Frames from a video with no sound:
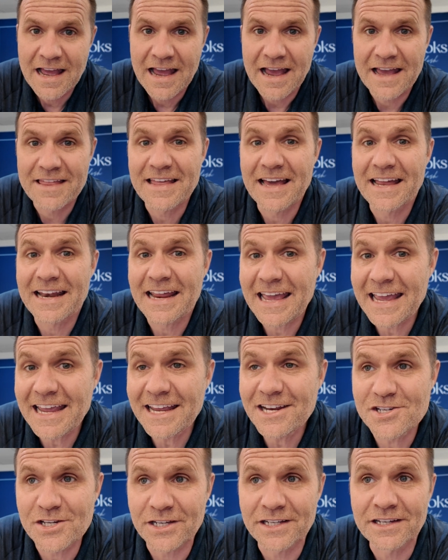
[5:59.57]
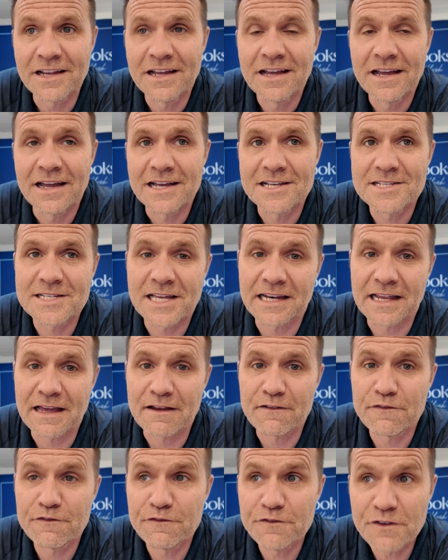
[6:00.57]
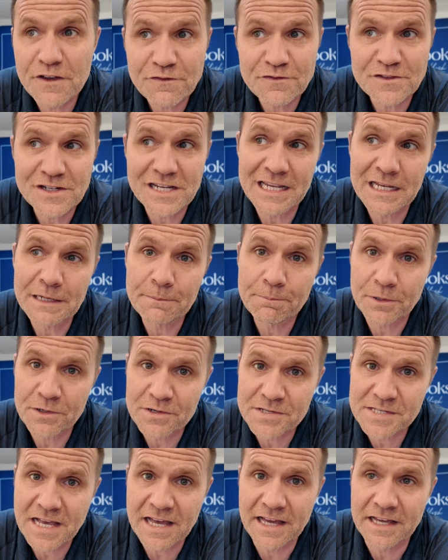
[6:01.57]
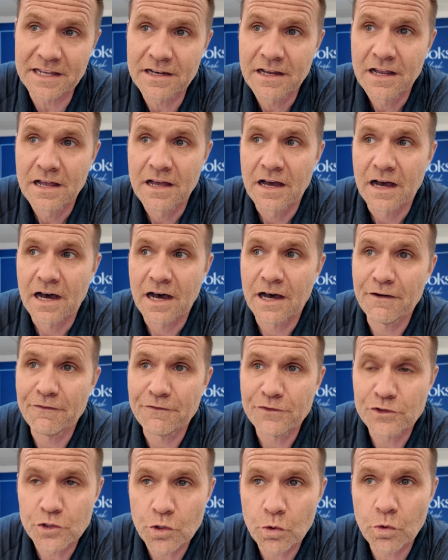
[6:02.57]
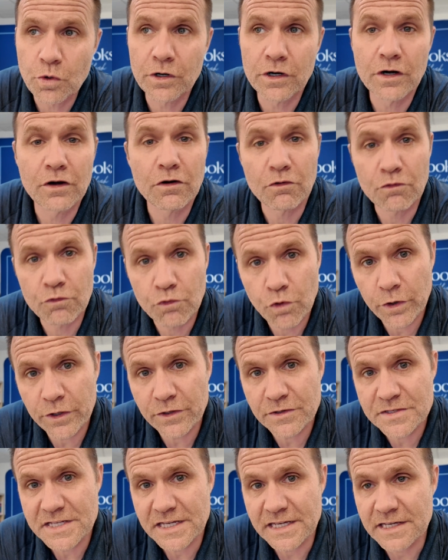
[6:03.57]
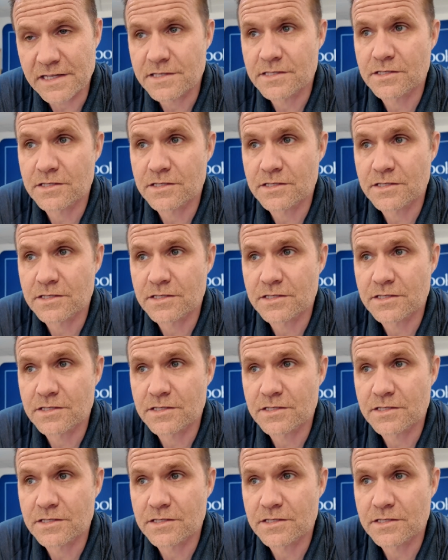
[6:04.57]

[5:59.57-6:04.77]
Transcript: and that agent is going to get 15% of your royalties.